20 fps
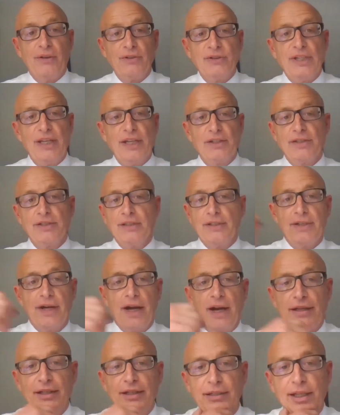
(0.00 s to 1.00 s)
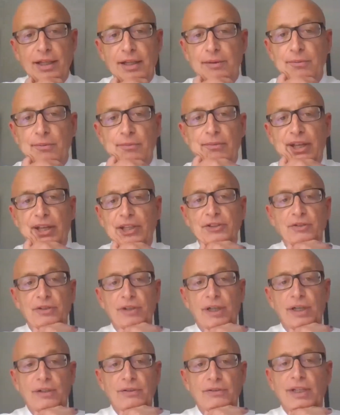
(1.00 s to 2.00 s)
I was actually talking to him
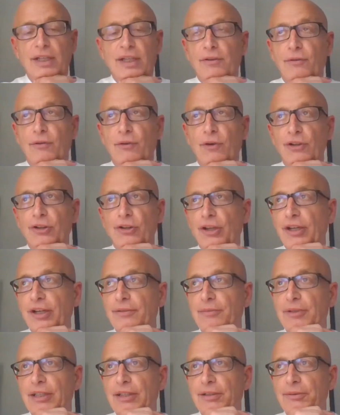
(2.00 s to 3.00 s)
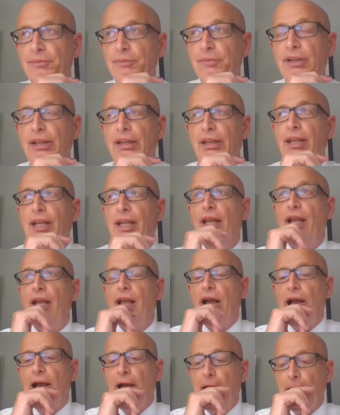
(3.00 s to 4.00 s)
yesterday. I was on the front
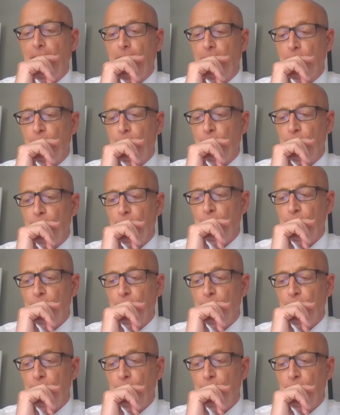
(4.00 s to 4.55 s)
line.